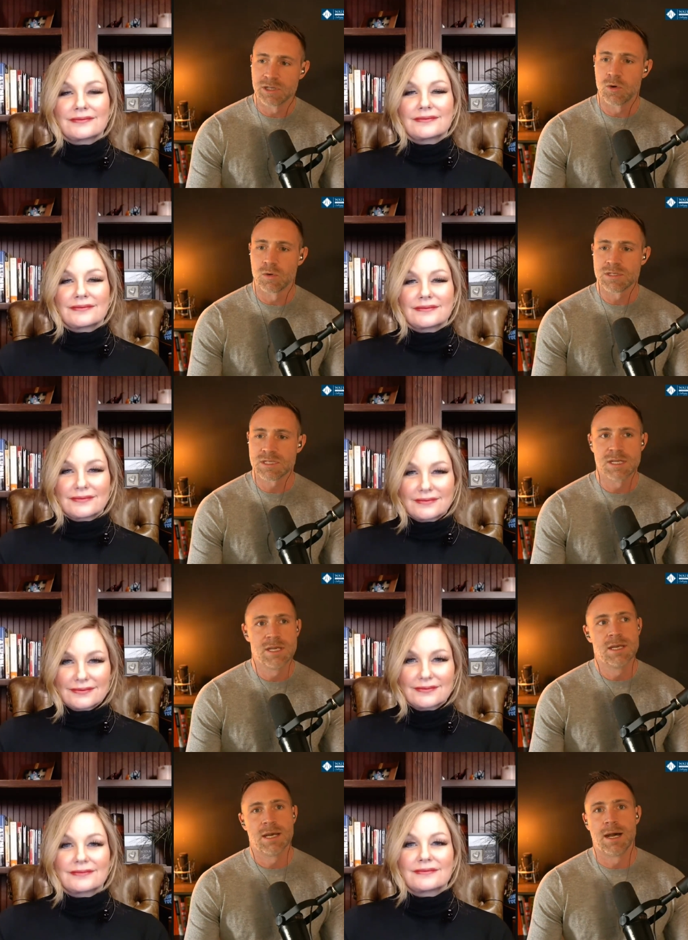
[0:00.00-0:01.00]
Speaker 1: of course,
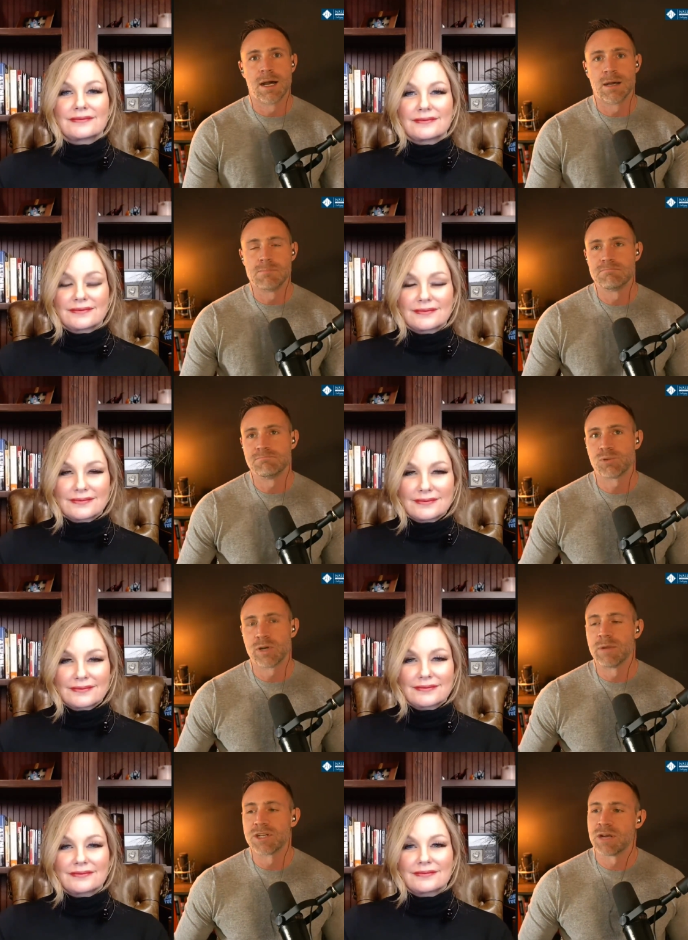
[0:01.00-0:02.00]
um,
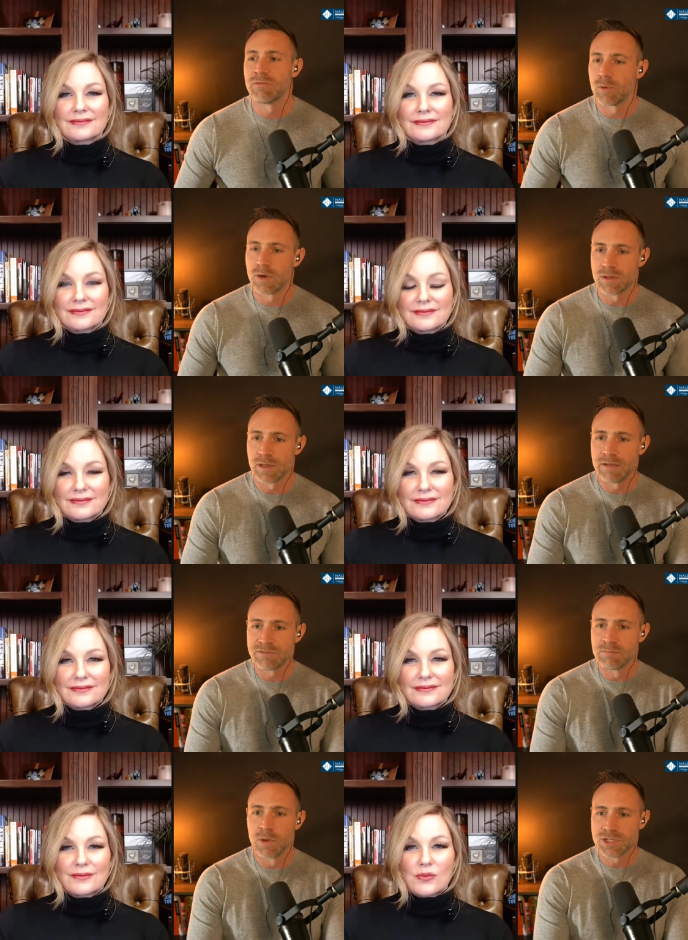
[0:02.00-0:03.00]
pretty much everyone on the
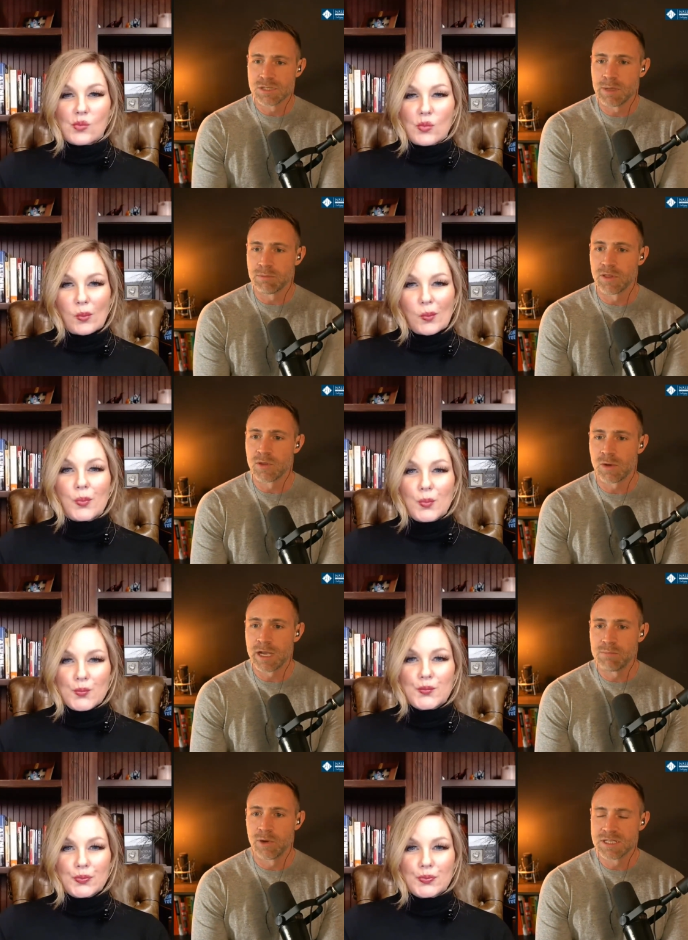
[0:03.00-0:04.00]
left and most of the people on the
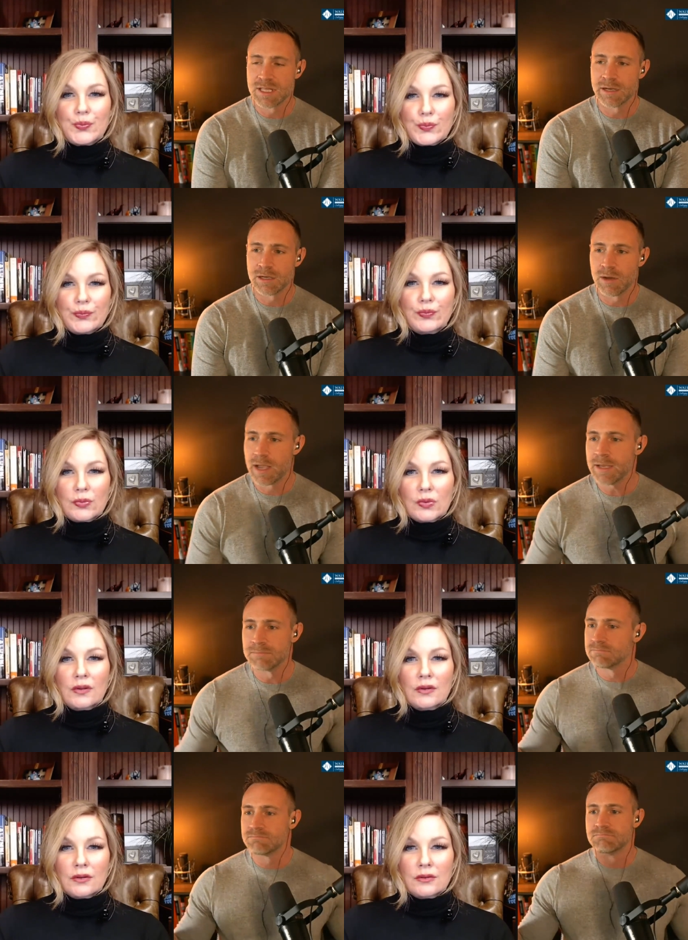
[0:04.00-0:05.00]
right point to that and go,
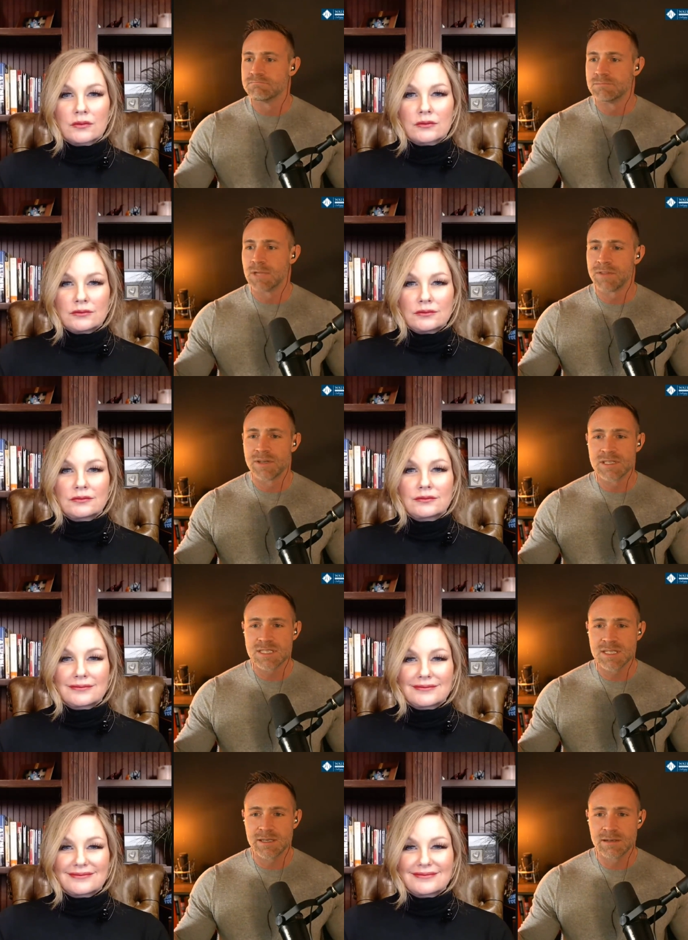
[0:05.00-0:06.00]
hey, nothing to
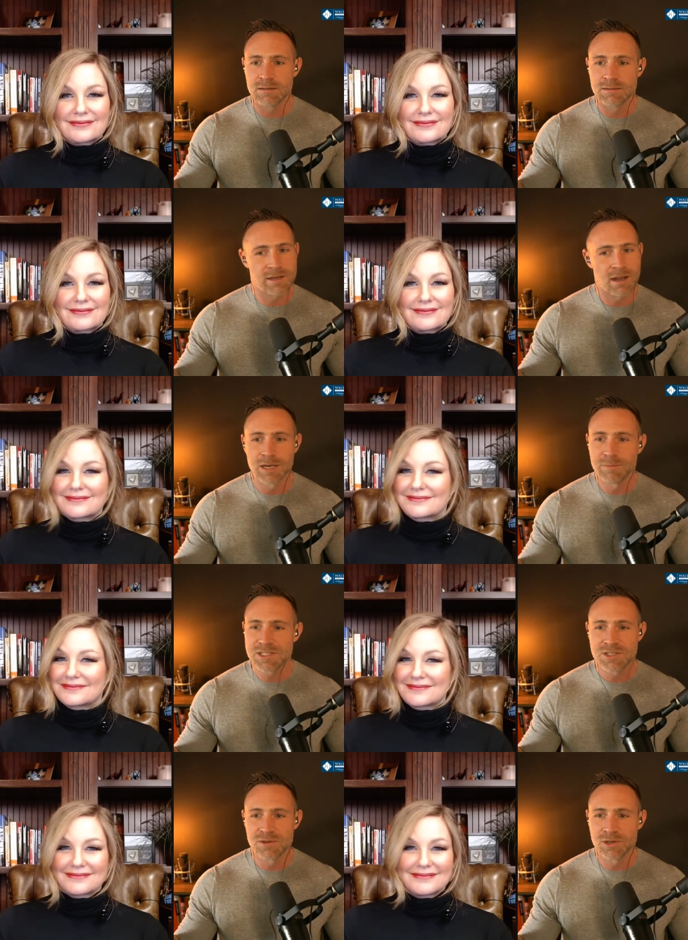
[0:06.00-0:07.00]
see here. Economy
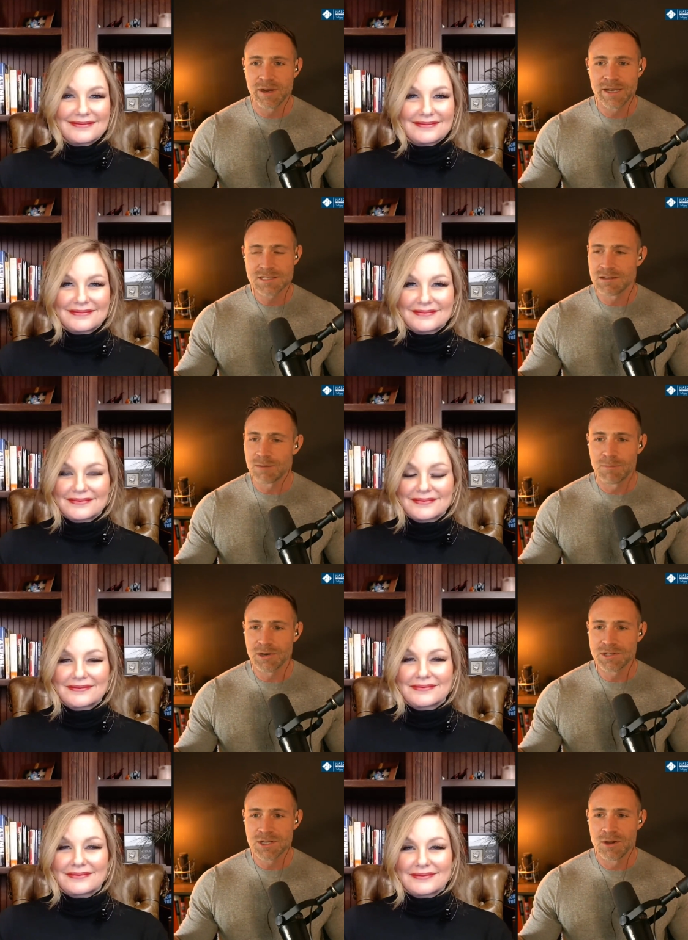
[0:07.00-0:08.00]
is doing great. Stock
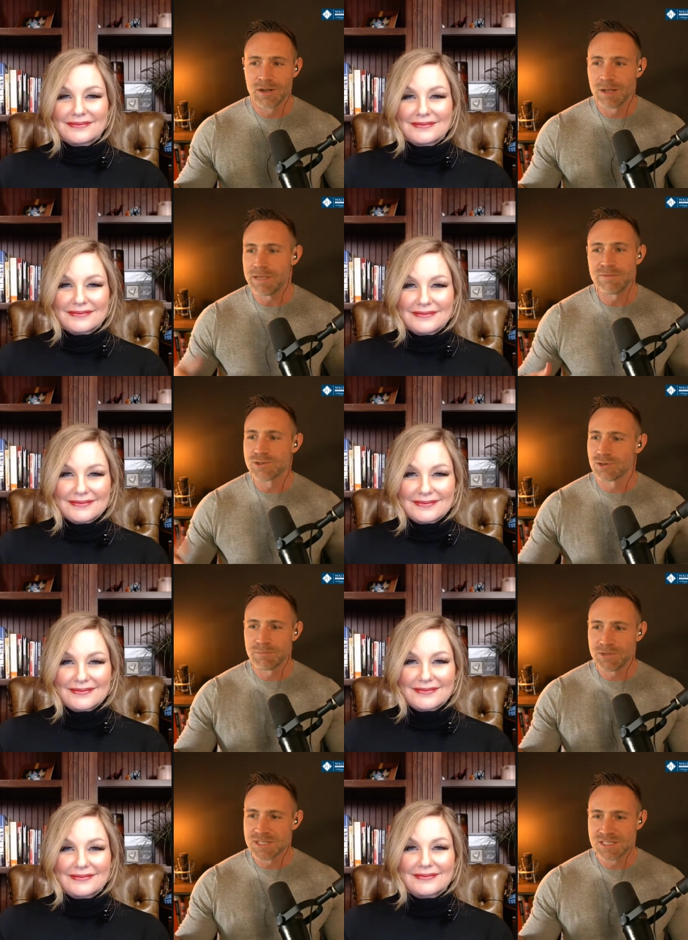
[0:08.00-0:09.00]
market's going up. Even
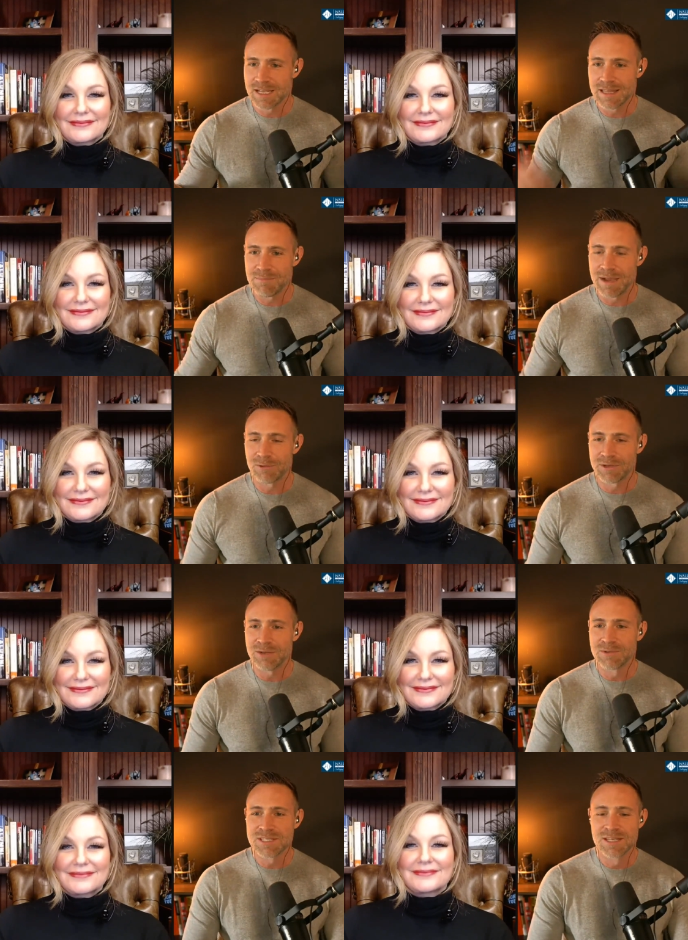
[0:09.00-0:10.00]
Trump used to say that back when
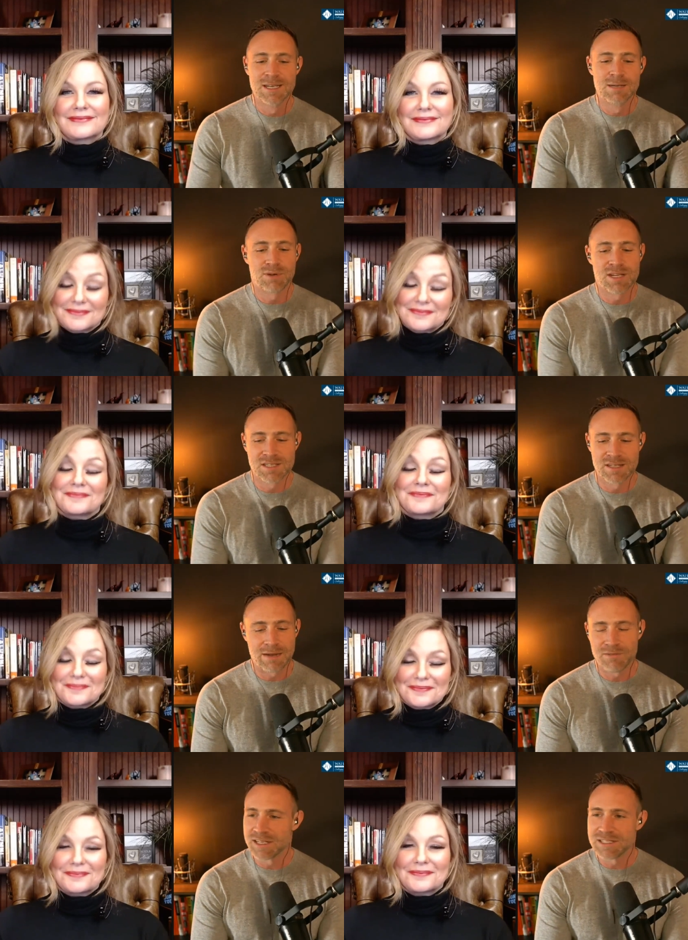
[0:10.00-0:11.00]
he was president.
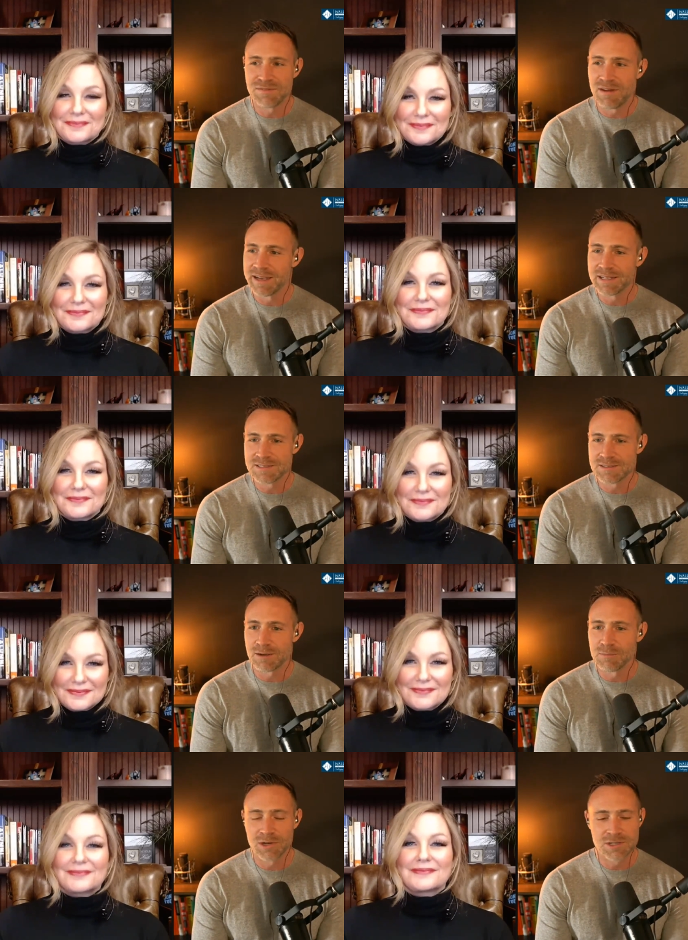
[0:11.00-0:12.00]
Everything is fine because the
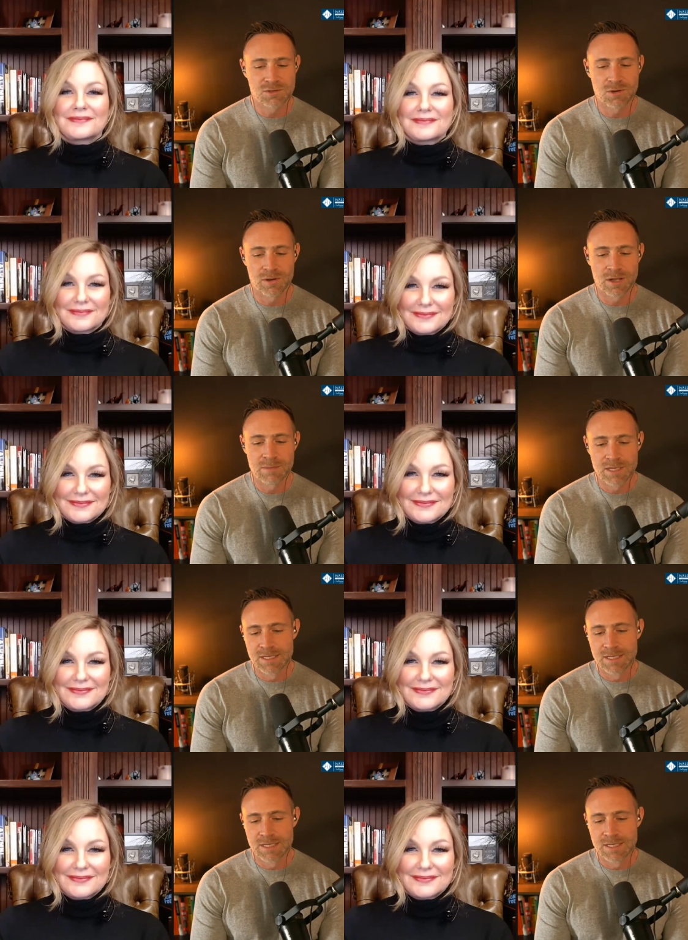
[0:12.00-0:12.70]
stock market's growing up.